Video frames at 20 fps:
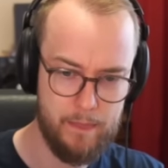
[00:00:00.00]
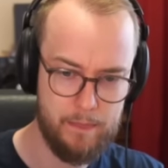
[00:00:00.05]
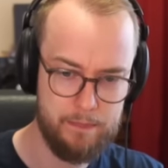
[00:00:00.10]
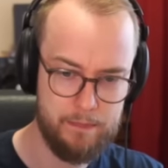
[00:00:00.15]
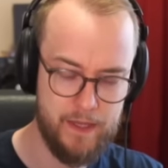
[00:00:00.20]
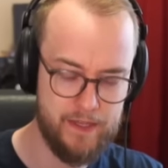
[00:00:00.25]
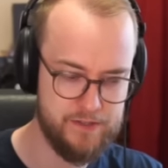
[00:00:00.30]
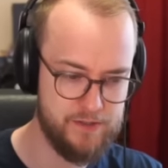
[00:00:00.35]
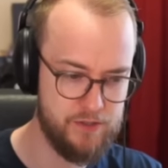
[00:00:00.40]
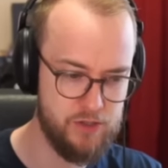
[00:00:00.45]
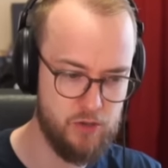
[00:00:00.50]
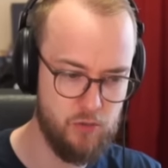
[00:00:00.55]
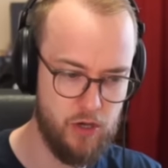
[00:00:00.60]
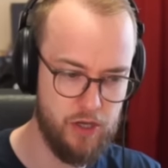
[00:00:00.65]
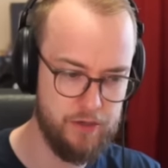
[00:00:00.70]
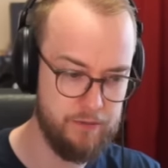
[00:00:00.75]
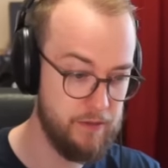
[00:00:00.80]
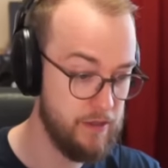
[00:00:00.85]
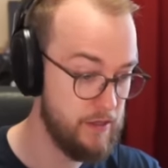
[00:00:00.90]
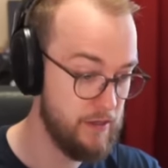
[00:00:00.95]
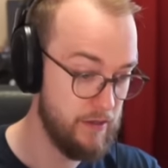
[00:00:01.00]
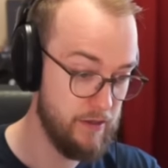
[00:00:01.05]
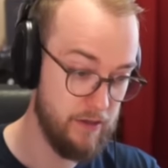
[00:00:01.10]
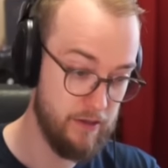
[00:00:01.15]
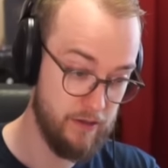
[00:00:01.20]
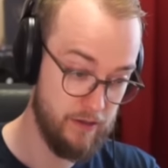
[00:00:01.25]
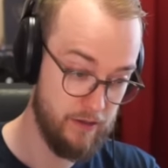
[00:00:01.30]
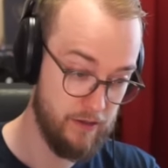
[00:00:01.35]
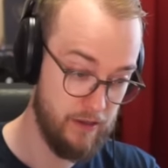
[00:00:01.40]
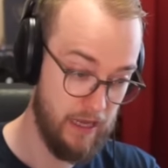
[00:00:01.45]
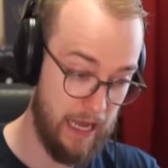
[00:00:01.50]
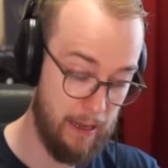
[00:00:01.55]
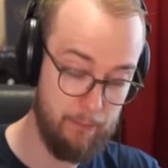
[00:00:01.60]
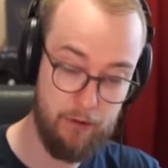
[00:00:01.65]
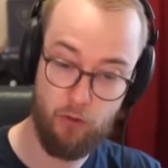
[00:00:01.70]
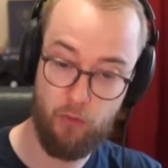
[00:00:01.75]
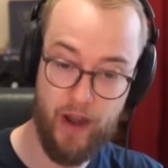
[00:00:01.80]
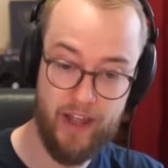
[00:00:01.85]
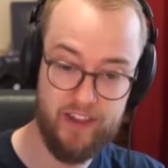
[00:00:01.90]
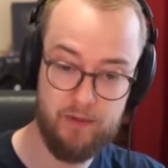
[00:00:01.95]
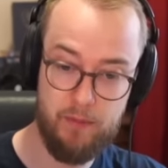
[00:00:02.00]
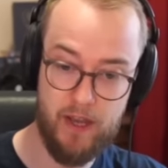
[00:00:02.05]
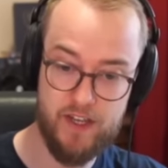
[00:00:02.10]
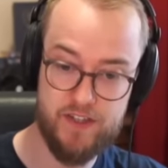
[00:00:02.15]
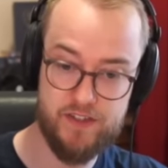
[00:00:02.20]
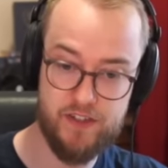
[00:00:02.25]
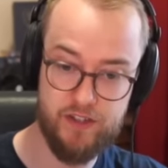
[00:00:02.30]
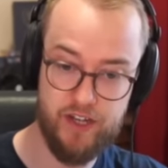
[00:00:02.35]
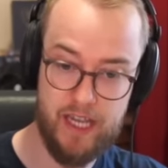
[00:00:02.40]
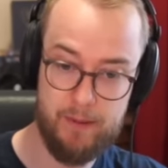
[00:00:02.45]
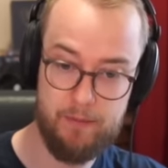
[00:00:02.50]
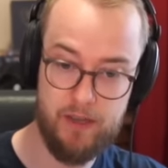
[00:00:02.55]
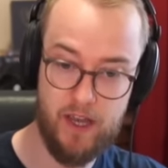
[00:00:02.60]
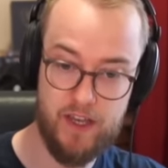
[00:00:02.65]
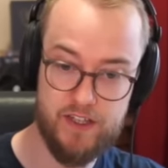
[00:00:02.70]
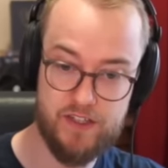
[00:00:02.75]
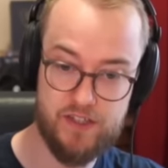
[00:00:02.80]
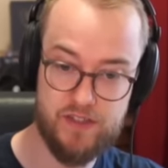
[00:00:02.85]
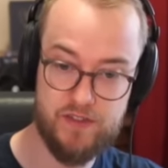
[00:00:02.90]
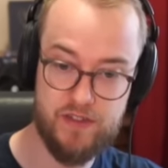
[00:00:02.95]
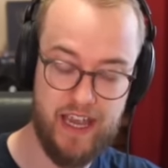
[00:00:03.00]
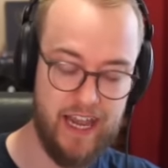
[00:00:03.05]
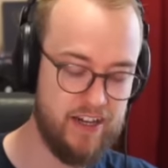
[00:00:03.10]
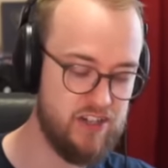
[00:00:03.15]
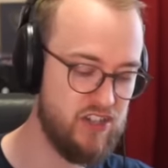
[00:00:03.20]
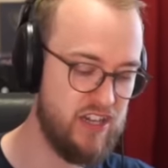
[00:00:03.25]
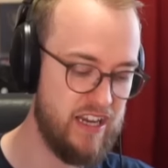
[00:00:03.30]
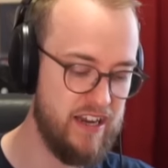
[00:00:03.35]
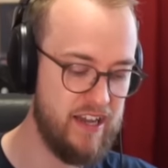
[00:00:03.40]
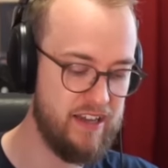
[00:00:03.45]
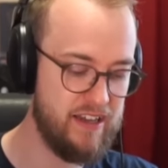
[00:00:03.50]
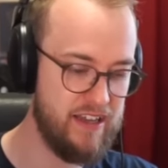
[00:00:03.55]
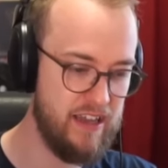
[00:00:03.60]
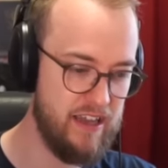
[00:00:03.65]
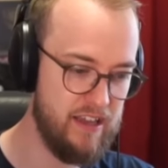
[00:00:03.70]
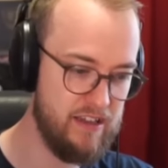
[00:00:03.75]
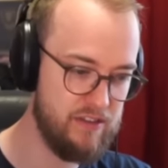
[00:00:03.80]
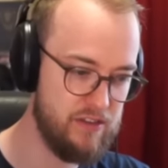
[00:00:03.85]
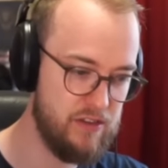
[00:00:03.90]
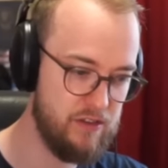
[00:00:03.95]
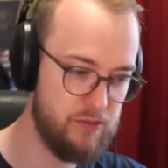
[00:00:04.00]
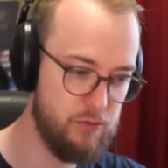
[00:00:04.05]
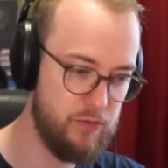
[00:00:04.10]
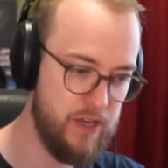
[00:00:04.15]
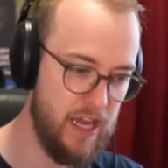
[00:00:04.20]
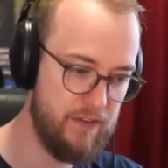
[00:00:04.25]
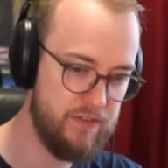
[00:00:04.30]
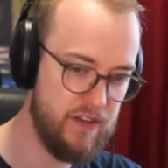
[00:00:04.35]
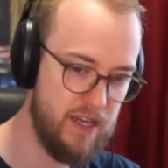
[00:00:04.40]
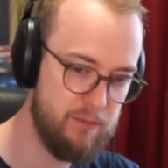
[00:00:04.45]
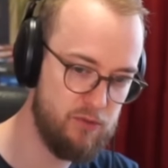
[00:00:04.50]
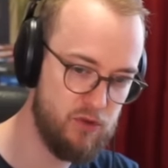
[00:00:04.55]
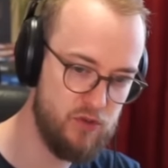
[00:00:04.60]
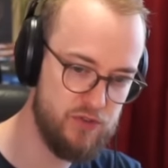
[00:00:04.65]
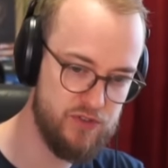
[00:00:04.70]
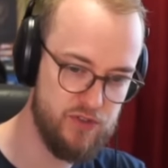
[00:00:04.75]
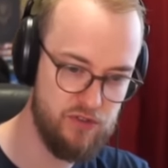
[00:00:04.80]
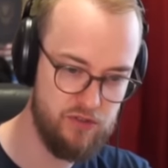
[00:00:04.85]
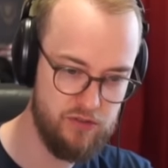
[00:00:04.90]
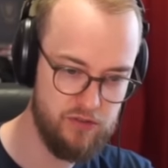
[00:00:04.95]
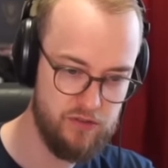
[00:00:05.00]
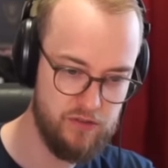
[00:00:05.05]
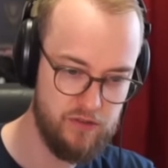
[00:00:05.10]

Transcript: That's a good one. I'm gonna randomize the name, guys. Actually, can I... do we have the name Guzu?